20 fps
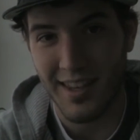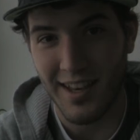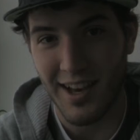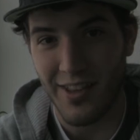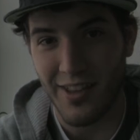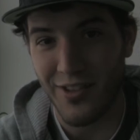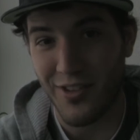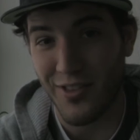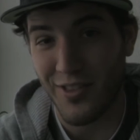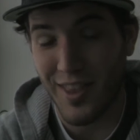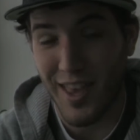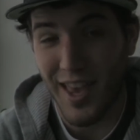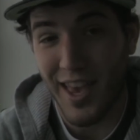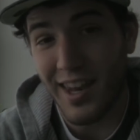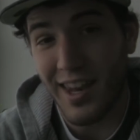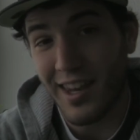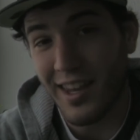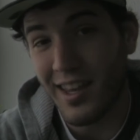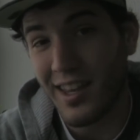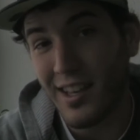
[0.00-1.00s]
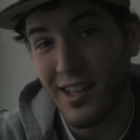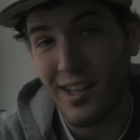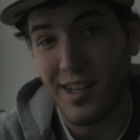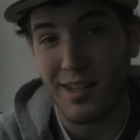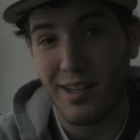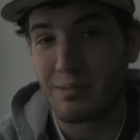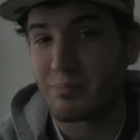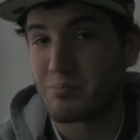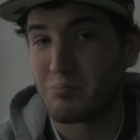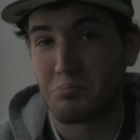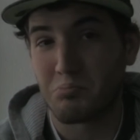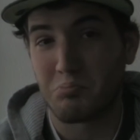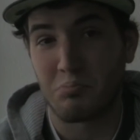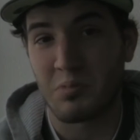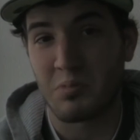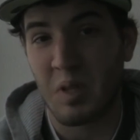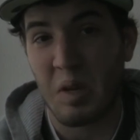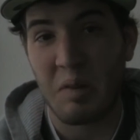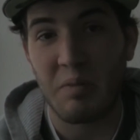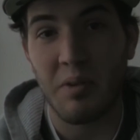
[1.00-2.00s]
Other than that,
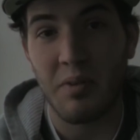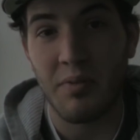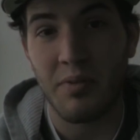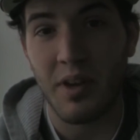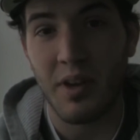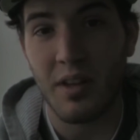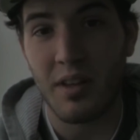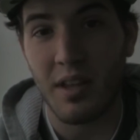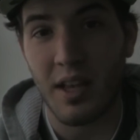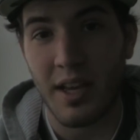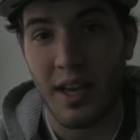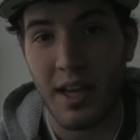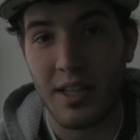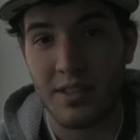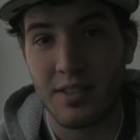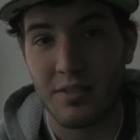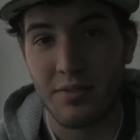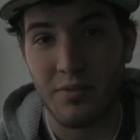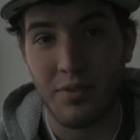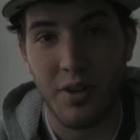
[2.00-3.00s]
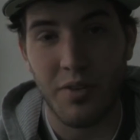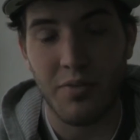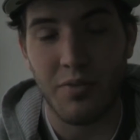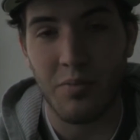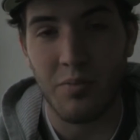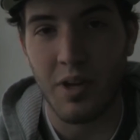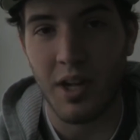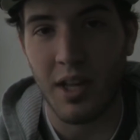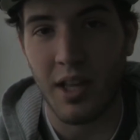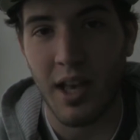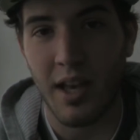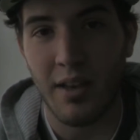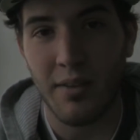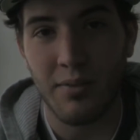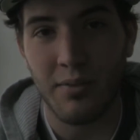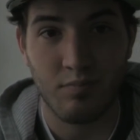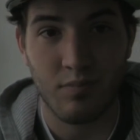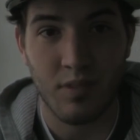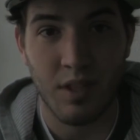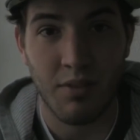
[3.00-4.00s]
never felt like I should fear for my life.
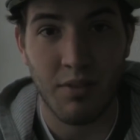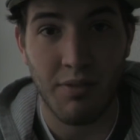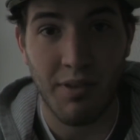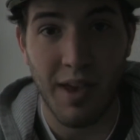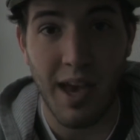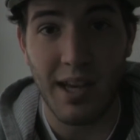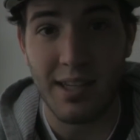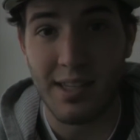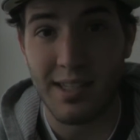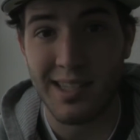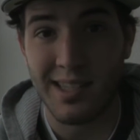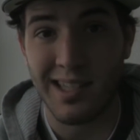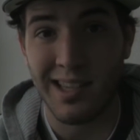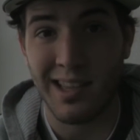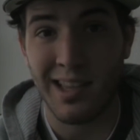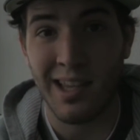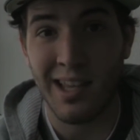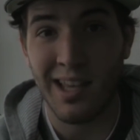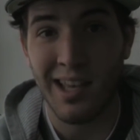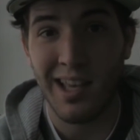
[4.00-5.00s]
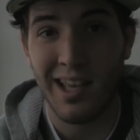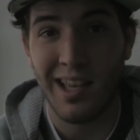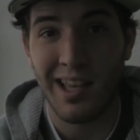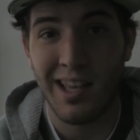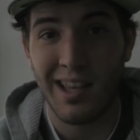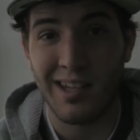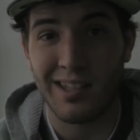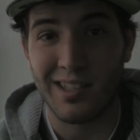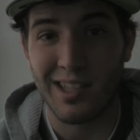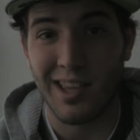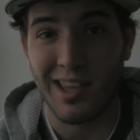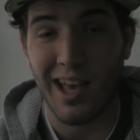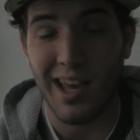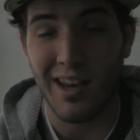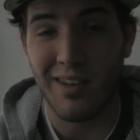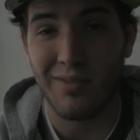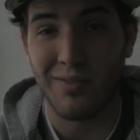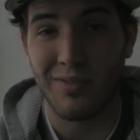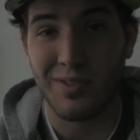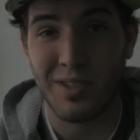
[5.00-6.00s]
In fact, it's a, there's a lot
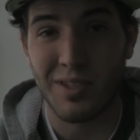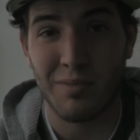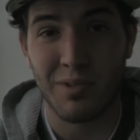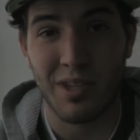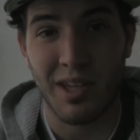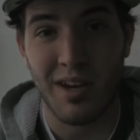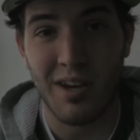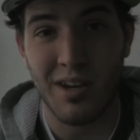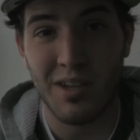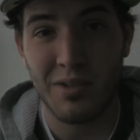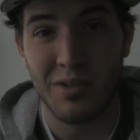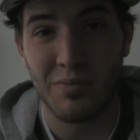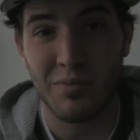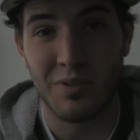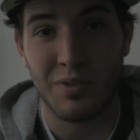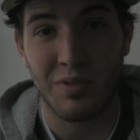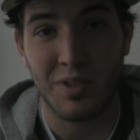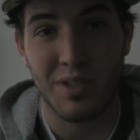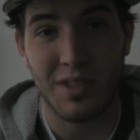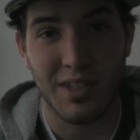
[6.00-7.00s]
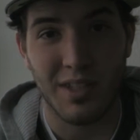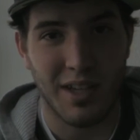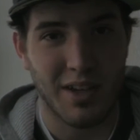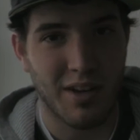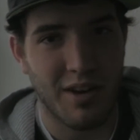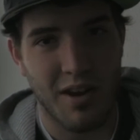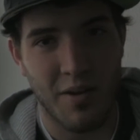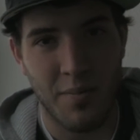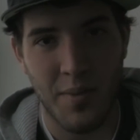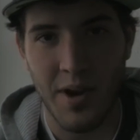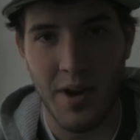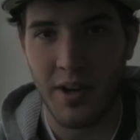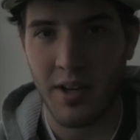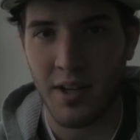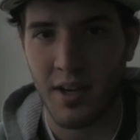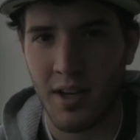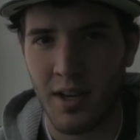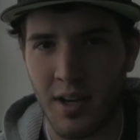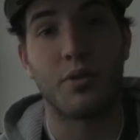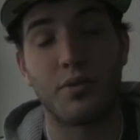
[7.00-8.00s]
of similarities between here and
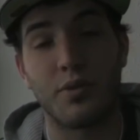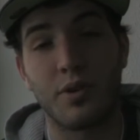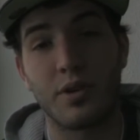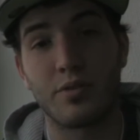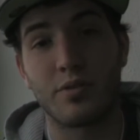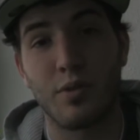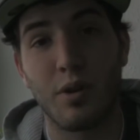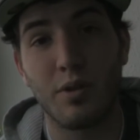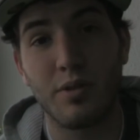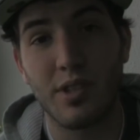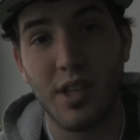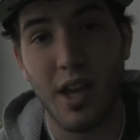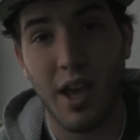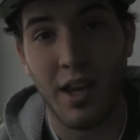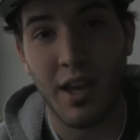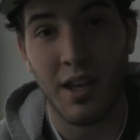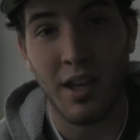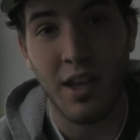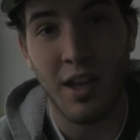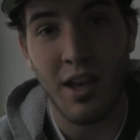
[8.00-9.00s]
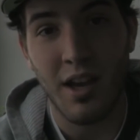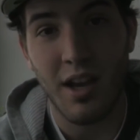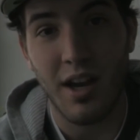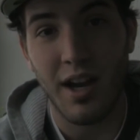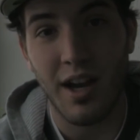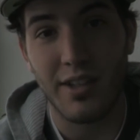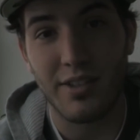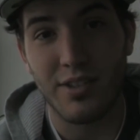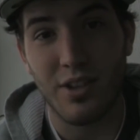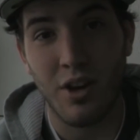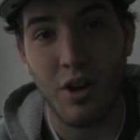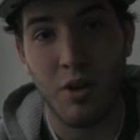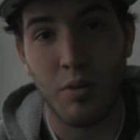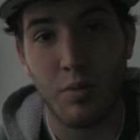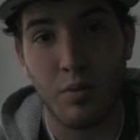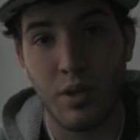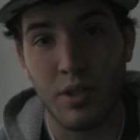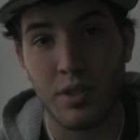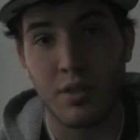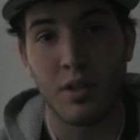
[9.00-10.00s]
America. The first road sign I saw
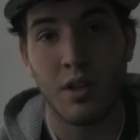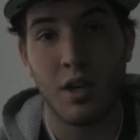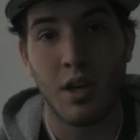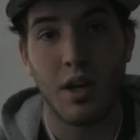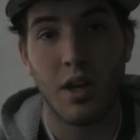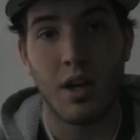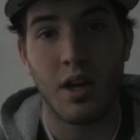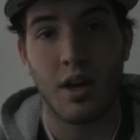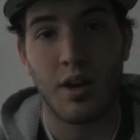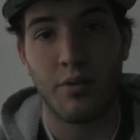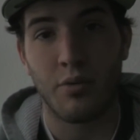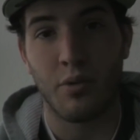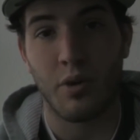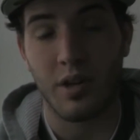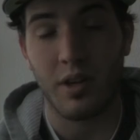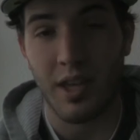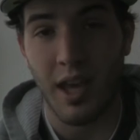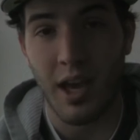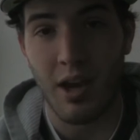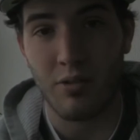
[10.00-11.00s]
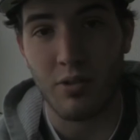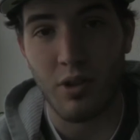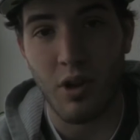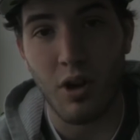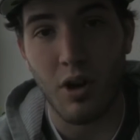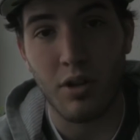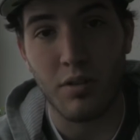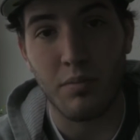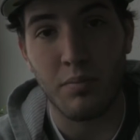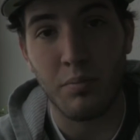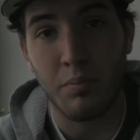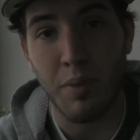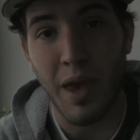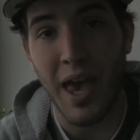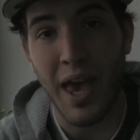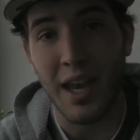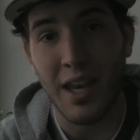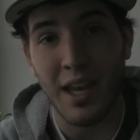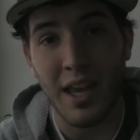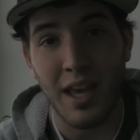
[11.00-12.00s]
was uh, for a town called
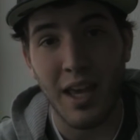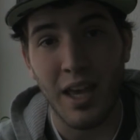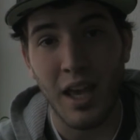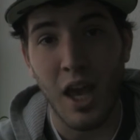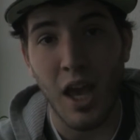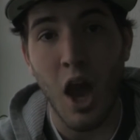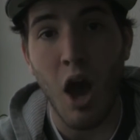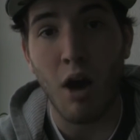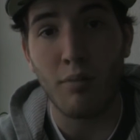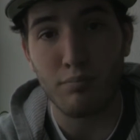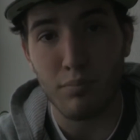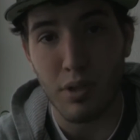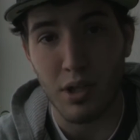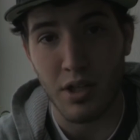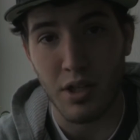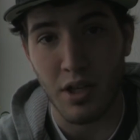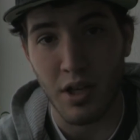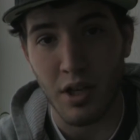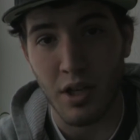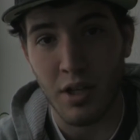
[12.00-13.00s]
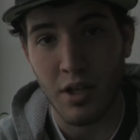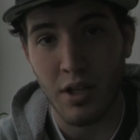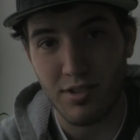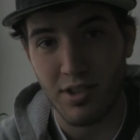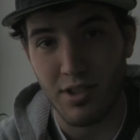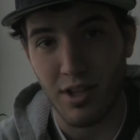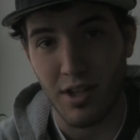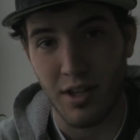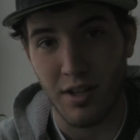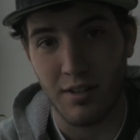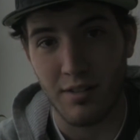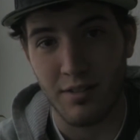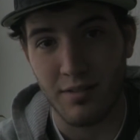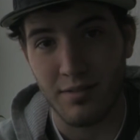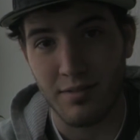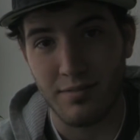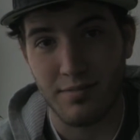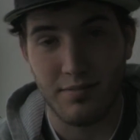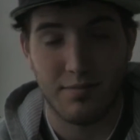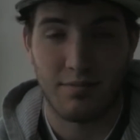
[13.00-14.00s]
Bad Hamburger. So
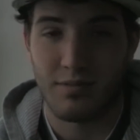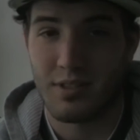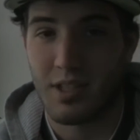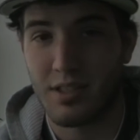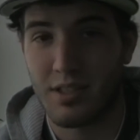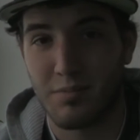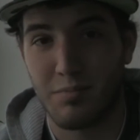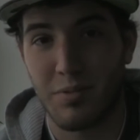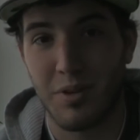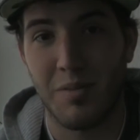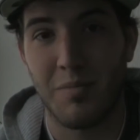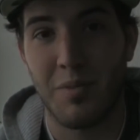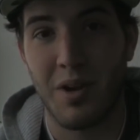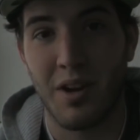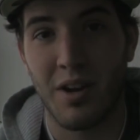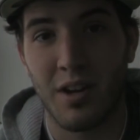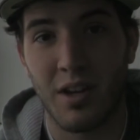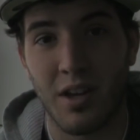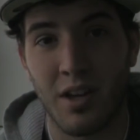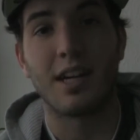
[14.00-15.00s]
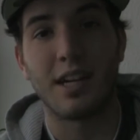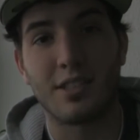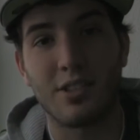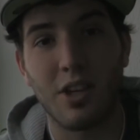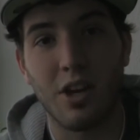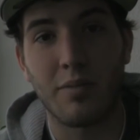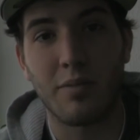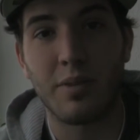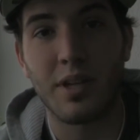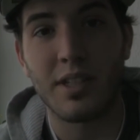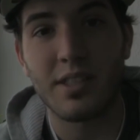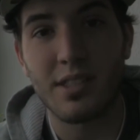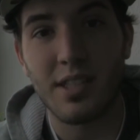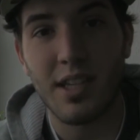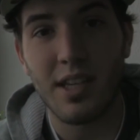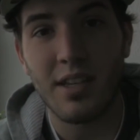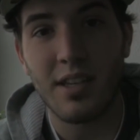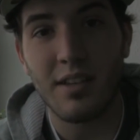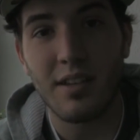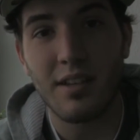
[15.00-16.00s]
that's pretty American. I saw a
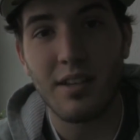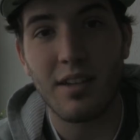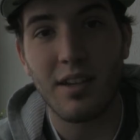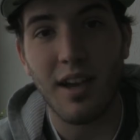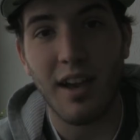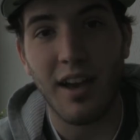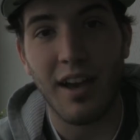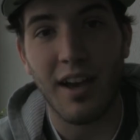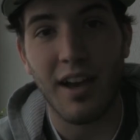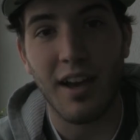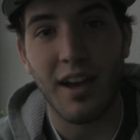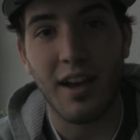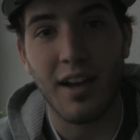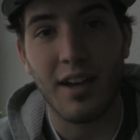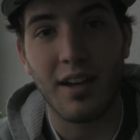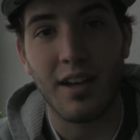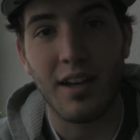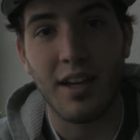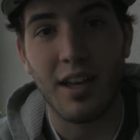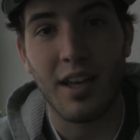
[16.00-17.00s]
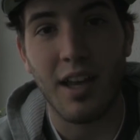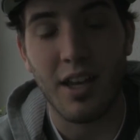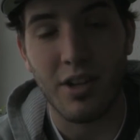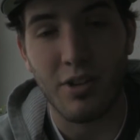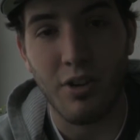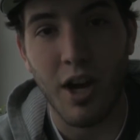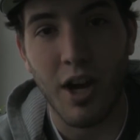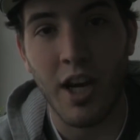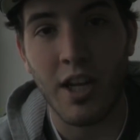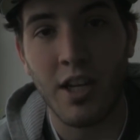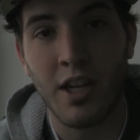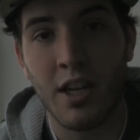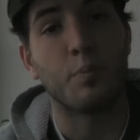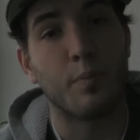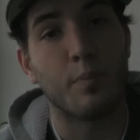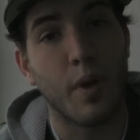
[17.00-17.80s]
Mustang, uh, and I cried.